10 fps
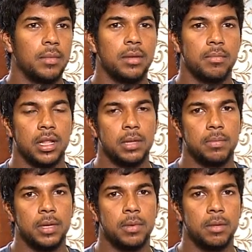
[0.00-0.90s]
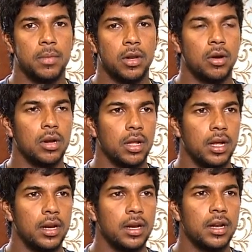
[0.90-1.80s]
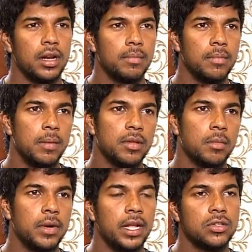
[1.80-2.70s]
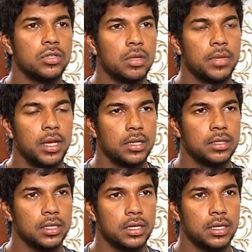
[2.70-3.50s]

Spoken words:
I mean, other people may not, and maybe somebody else will do something else.